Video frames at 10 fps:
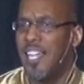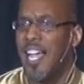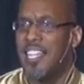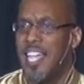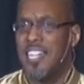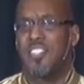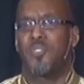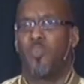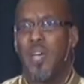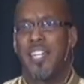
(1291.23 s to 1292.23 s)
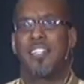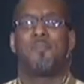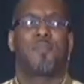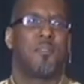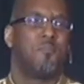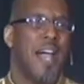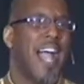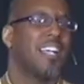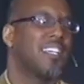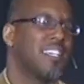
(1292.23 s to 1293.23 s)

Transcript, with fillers: I kind of just went back